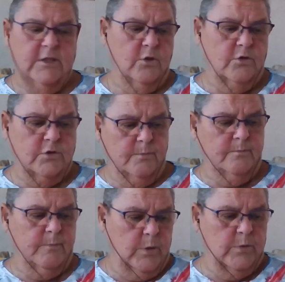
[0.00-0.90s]
some
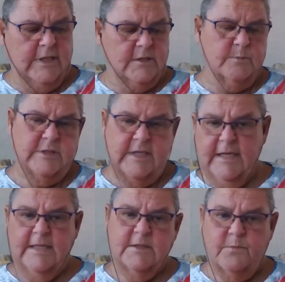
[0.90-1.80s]
music, some singing,
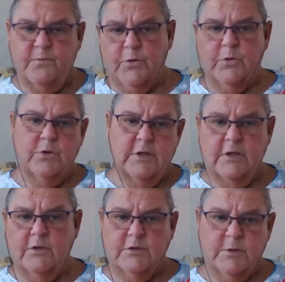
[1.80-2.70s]
some food, some